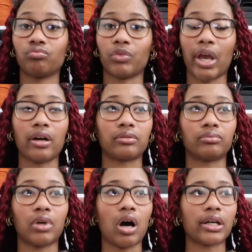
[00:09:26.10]
Yeah,
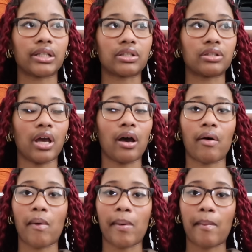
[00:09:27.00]
August,
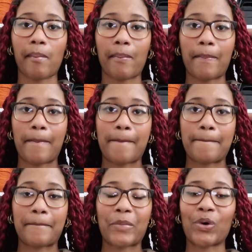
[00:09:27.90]
yeah.
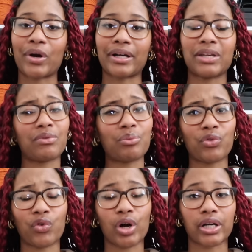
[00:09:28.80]
Or even
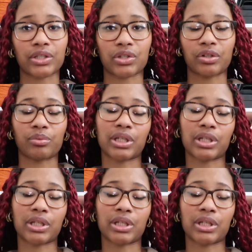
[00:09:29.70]
before August 3rd,